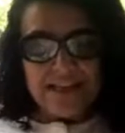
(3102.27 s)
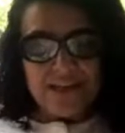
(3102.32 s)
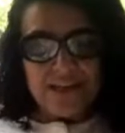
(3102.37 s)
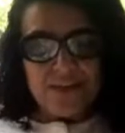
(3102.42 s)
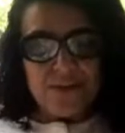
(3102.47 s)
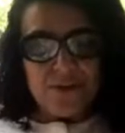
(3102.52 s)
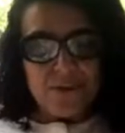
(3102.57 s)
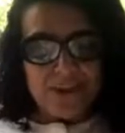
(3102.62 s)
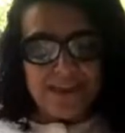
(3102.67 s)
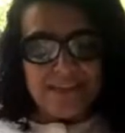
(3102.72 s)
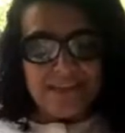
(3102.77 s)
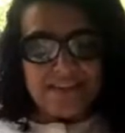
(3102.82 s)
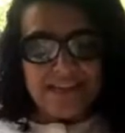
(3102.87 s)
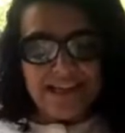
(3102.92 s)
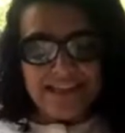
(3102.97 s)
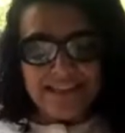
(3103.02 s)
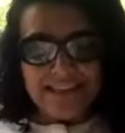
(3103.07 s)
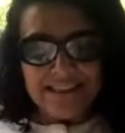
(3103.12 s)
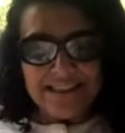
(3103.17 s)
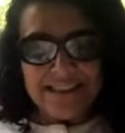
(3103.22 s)
Do you understand?
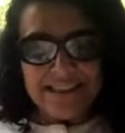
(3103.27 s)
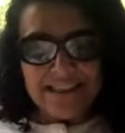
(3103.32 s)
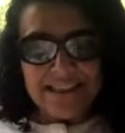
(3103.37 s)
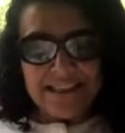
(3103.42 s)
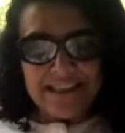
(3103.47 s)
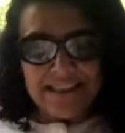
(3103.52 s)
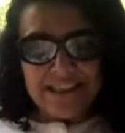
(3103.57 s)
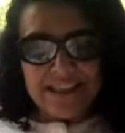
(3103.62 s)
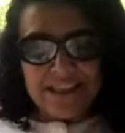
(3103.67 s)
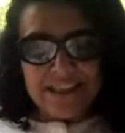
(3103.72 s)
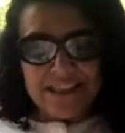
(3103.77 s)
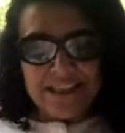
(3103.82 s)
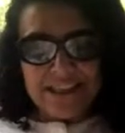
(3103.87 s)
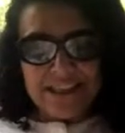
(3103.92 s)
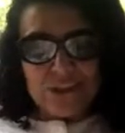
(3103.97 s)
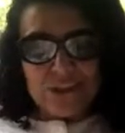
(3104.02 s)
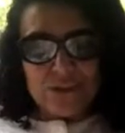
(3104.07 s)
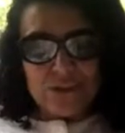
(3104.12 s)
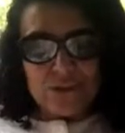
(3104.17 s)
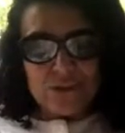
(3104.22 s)

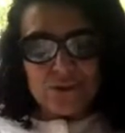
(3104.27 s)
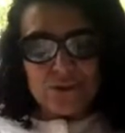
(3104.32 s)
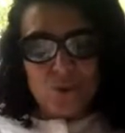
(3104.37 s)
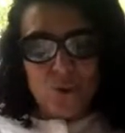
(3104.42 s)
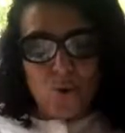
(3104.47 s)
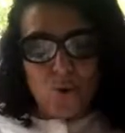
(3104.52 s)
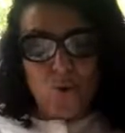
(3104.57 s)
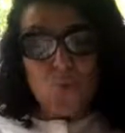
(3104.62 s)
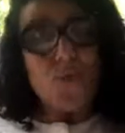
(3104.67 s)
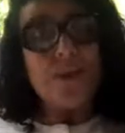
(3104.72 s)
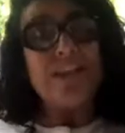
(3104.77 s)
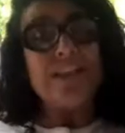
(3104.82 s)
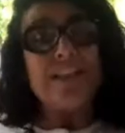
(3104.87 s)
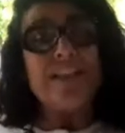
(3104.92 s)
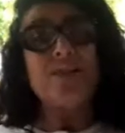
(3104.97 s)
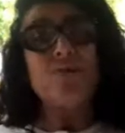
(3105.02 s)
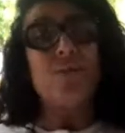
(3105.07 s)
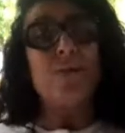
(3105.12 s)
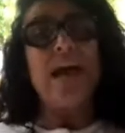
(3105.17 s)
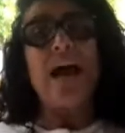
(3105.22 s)
So we
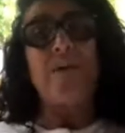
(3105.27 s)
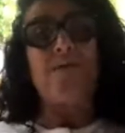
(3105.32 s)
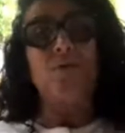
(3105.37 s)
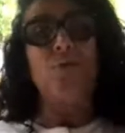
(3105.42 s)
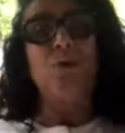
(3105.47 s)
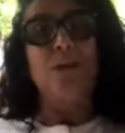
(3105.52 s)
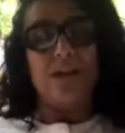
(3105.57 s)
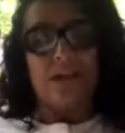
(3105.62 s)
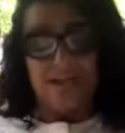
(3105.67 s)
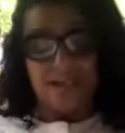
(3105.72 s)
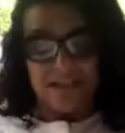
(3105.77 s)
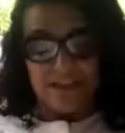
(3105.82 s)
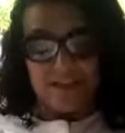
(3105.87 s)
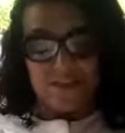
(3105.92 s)
have to learn.